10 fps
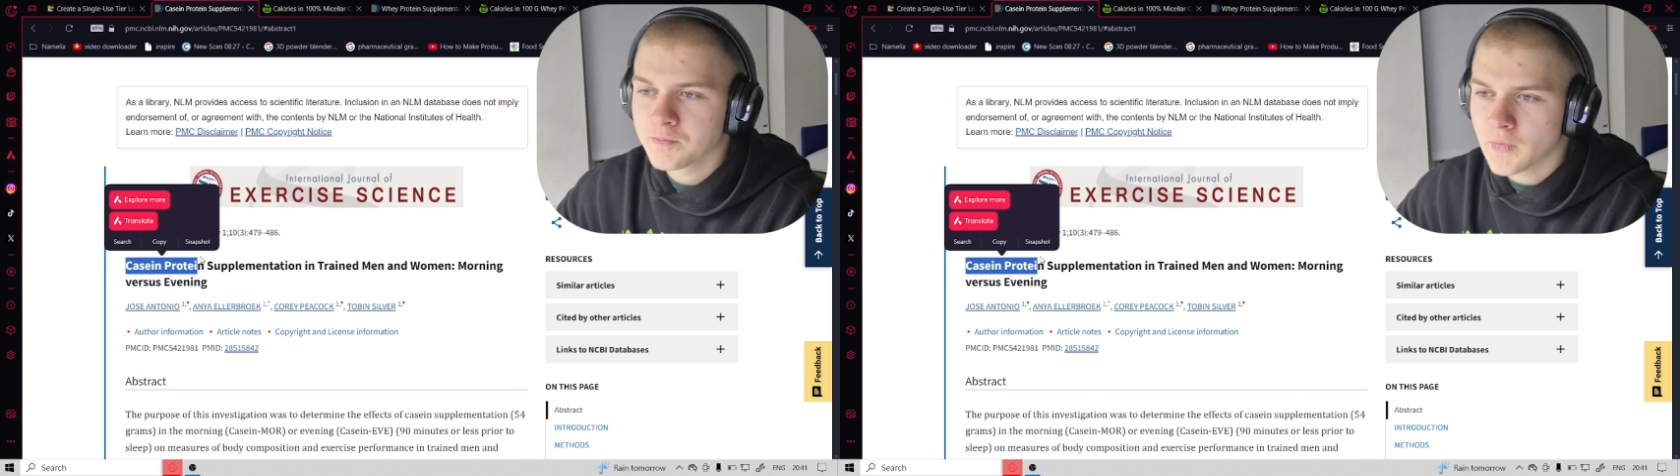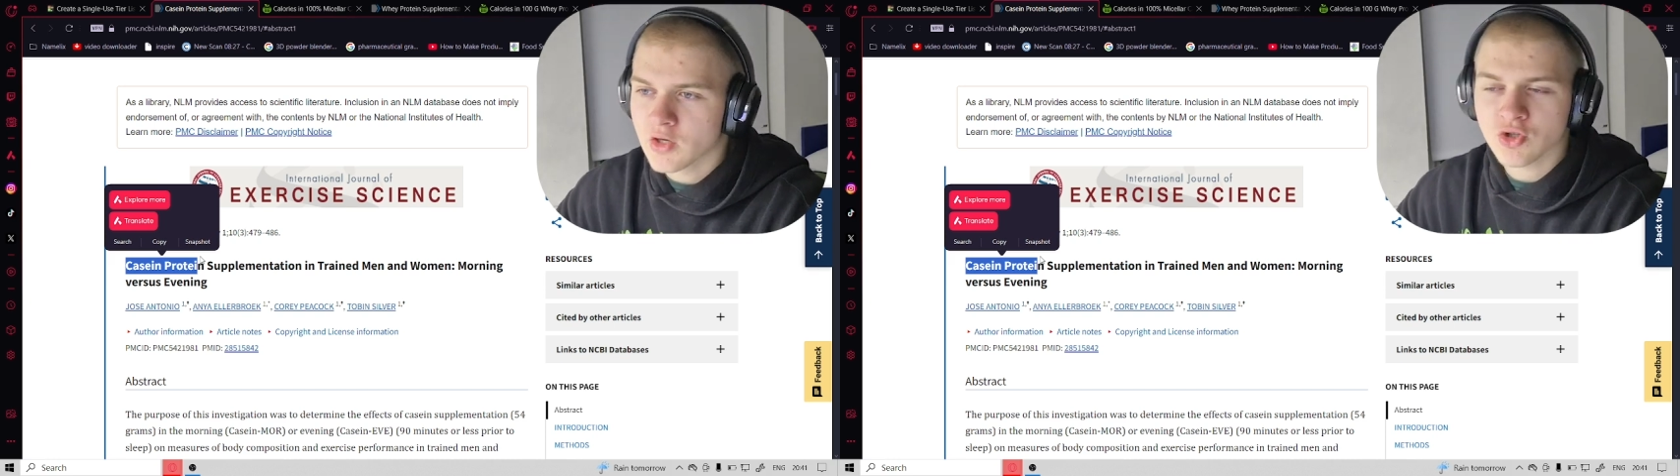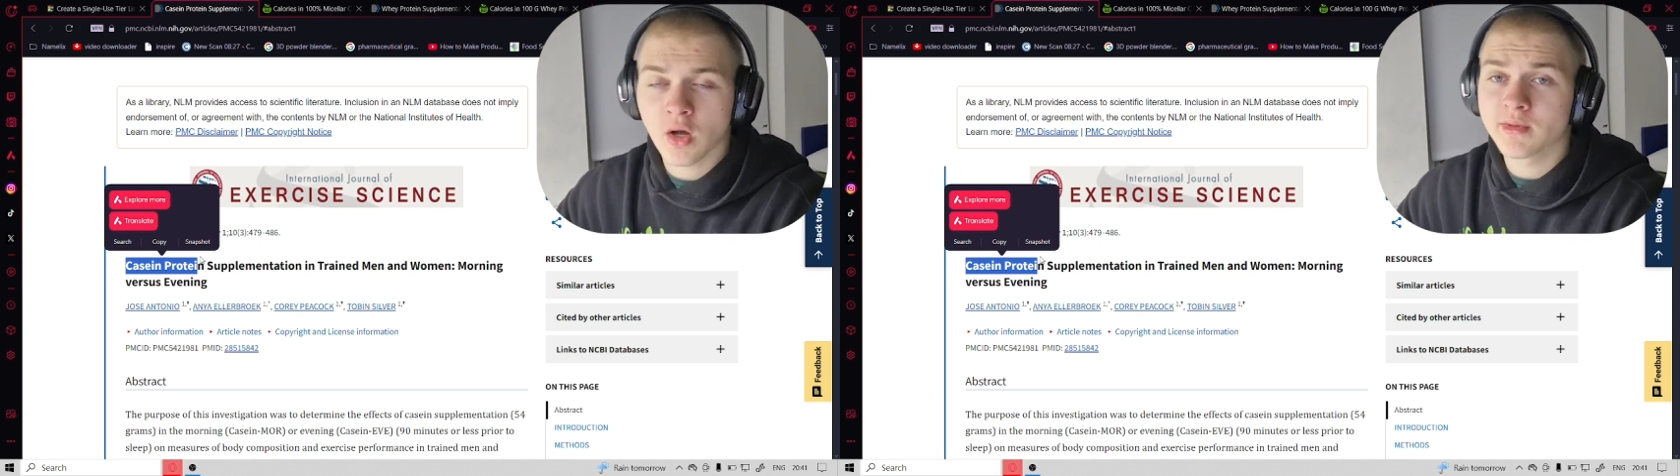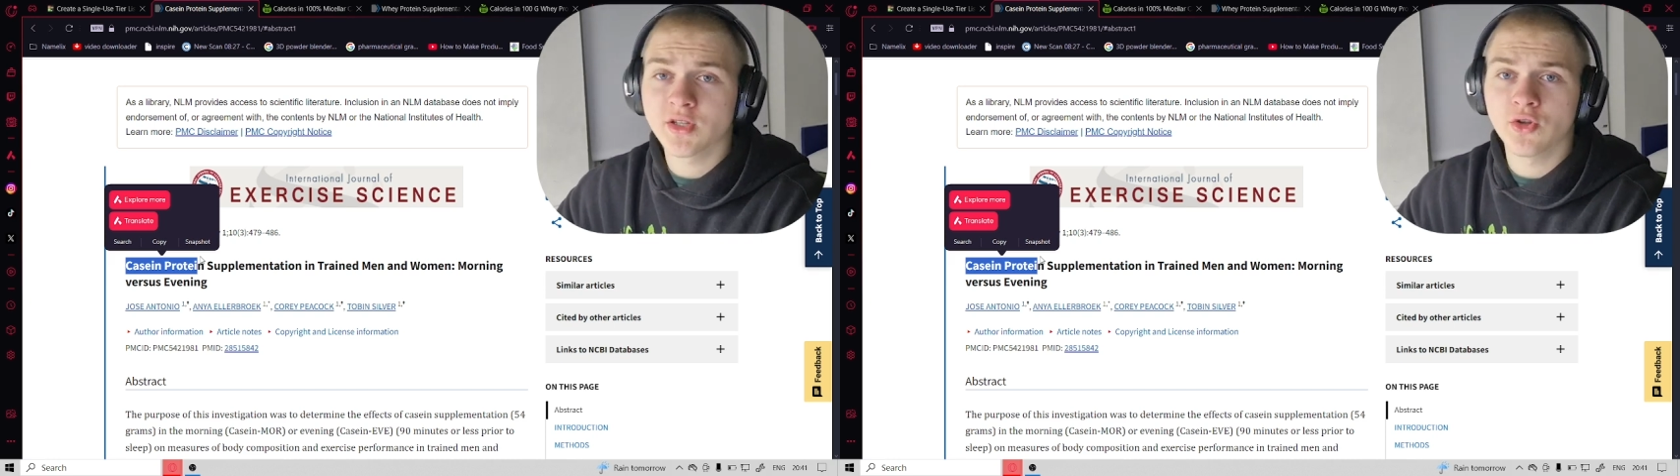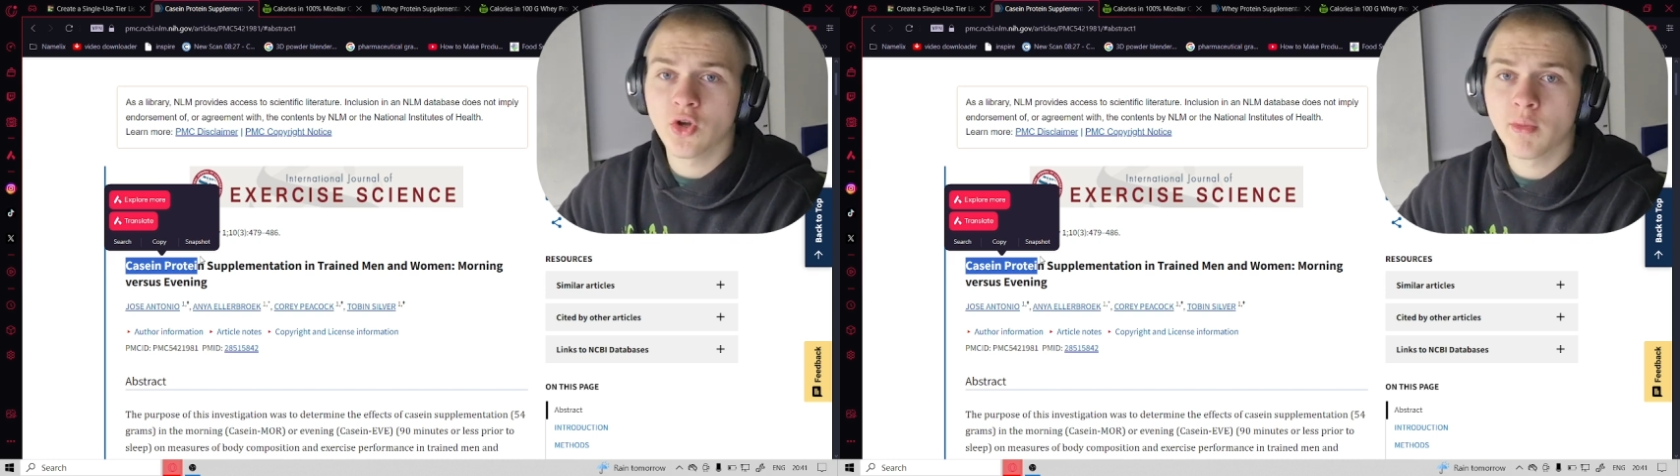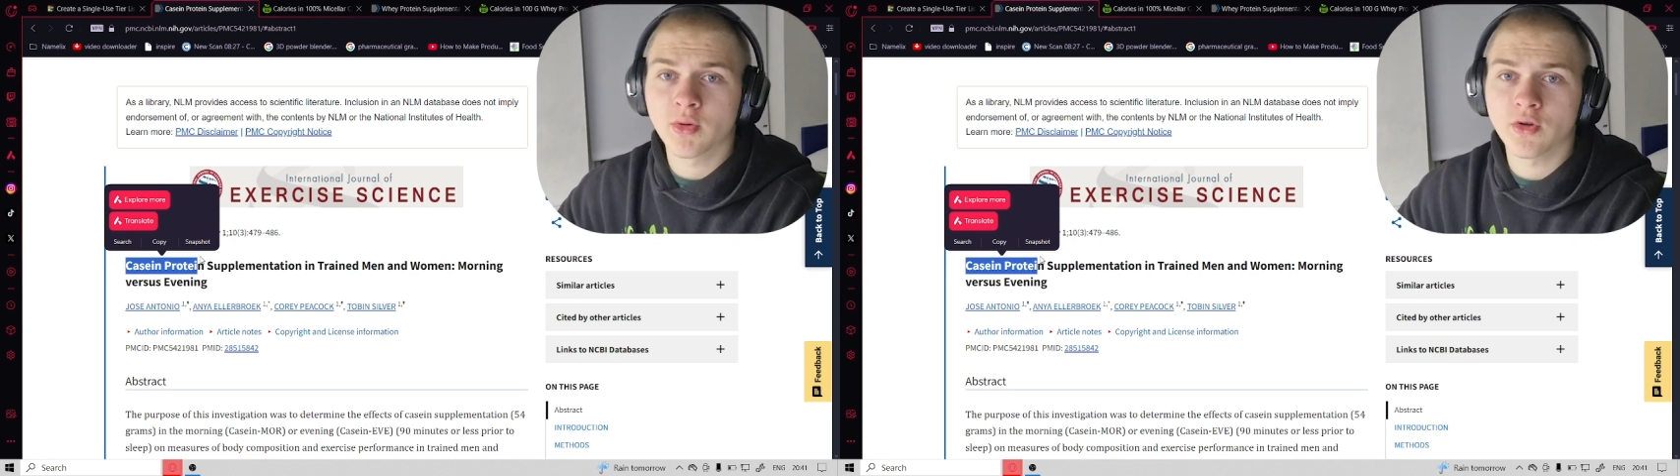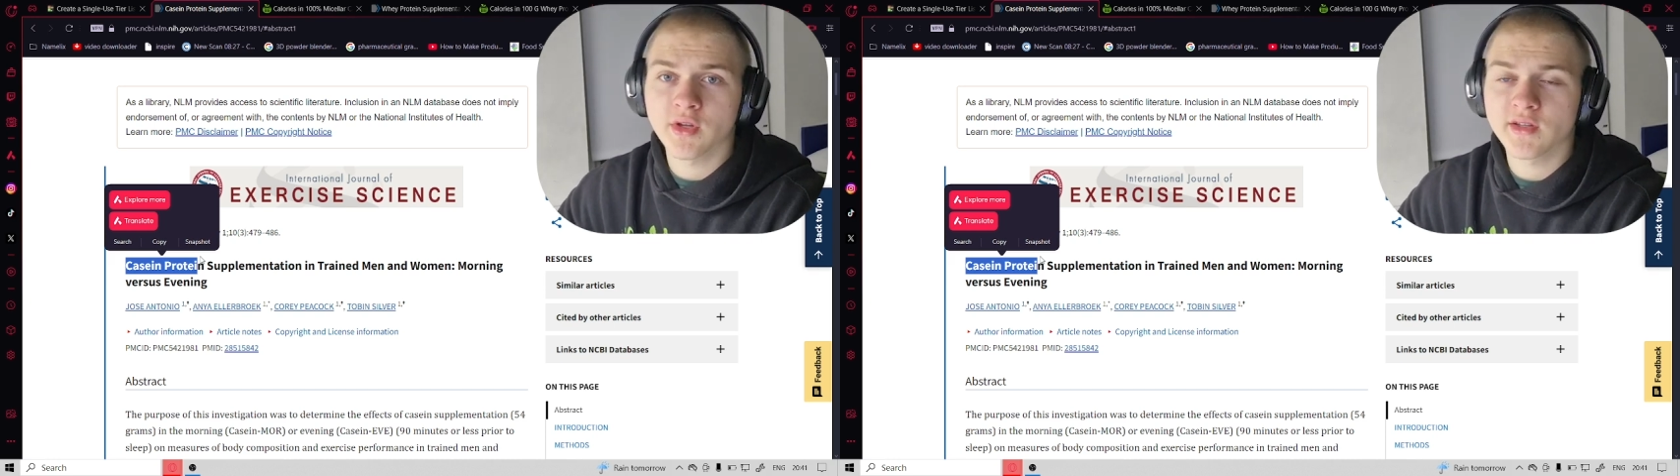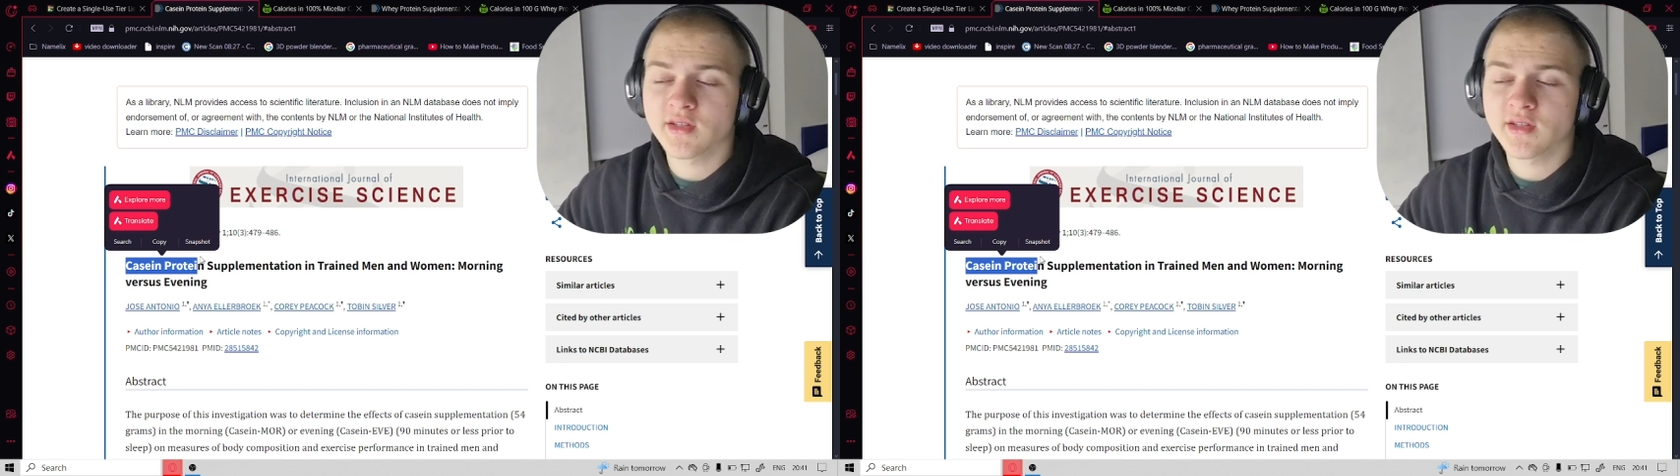there's obviously no protein